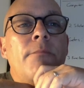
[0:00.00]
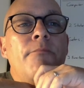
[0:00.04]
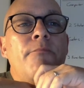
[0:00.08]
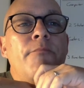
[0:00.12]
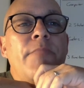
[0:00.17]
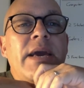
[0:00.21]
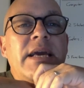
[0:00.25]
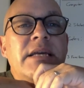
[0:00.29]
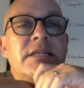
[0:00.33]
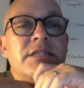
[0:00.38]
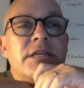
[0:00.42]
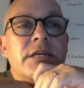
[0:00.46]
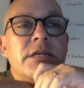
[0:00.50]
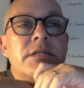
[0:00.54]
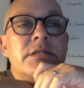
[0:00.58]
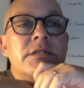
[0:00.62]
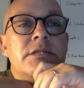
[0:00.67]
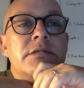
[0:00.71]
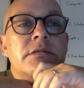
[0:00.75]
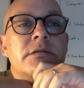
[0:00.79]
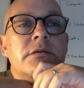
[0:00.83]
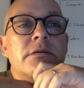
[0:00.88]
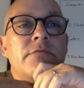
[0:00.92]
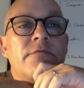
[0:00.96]

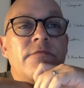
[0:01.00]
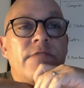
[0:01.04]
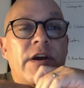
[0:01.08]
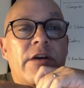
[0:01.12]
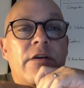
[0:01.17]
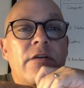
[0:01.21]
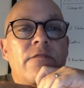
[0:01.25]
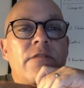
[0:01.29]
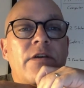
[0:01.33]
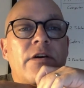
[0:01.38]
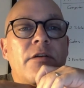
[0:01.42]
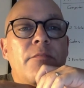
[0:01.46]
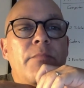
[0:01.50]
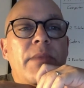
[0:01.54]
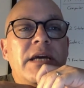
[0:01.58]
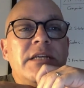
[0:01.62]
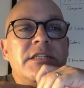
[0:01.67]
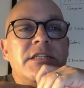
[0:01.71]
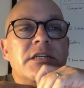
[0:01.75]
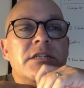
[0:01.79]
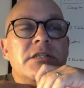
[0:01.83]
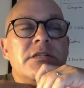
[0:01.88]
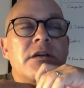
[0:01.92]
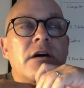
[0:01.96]
Basics, very, very
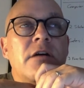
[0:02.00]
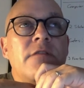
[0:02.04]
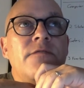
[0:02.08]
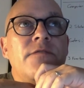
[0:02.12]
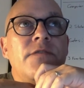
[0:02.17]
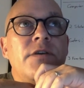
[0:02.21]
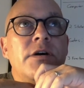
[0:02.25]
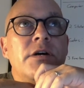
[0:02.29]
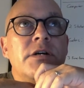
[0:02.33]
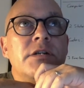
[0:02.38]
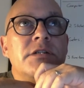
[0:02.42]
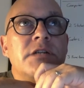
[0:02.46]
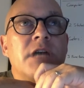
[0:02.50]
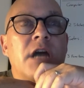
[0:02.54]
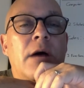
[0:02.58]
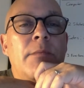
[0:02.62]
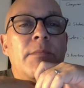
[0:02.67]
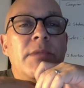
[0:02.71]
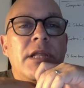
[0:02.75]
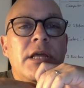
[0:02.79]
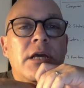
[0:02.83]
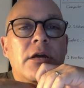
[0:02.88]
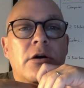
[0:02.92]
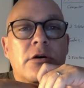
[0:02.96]
basic stuff. It's
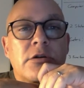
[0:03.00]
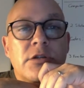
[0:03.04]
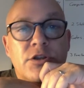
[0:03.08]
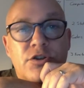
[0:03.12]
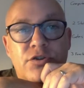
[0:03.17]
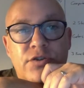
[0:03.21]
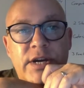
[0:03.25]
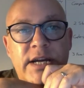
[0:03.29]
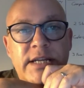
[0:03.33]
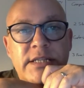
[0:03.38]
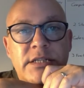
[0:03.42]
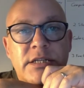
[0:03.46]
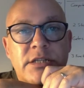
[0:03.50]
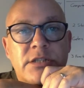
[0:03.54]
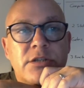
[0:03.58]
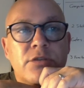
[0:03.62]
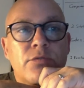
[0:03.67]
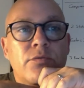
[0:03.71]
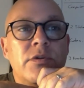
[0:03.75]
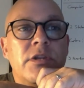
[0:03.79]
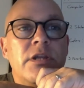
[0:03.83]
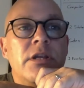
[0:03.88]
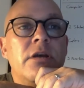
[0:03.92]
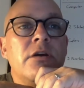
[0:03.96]
commonly called a
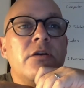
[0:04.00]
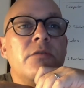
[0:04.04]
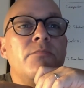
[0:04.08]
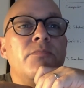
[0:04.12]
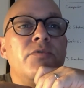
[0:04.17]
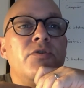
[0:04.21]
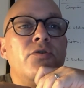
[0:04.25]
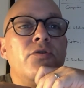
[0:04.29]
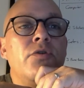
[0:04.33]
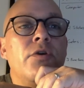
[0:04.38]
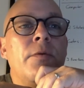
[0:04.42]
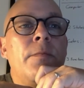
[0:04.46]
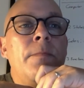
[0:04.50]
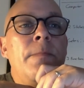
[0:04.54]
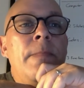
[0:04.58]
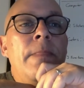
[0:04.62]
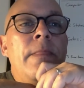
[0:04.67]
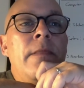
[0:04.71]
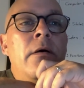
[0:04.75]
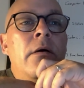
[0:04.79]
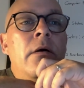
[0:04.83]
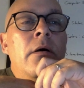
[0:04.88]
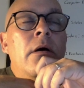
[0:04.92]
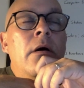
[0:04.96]
transistor within a computer.
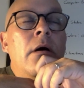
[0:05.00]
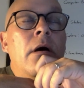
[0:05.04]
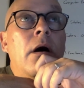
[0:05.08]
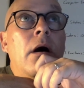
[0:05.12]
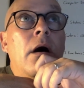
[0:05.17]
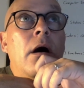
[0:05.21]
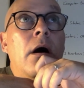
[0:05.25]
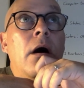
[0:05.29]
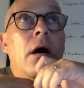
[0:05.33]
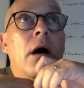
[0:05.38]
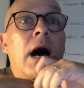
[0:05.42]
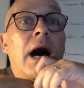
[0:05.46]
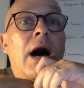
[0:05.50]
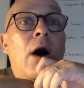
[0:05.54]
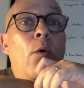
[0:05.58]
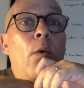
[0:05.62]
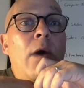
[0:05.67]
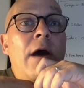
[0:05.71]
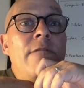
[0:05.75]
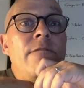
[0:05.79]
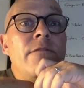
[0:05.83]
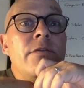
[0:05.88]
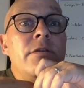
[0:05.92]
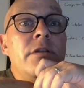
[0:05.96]

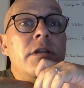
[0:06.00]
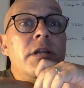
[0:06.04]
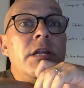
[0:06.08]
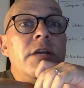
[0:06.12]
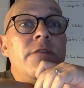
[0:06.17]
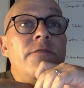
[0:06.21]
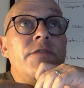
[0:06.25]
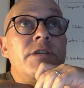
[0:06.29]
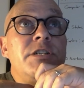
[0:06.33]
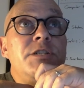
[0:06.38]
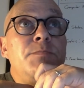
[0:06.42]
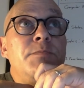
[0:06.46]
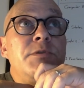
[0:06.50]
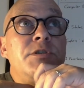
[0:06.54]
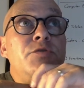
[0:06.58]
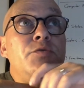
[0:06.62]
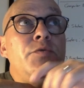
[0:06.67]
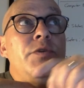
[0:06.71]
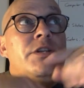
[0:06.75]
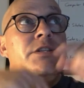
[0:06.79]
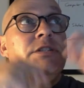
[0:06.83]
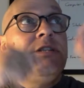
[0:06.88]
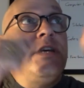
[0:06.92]
However, the difference between,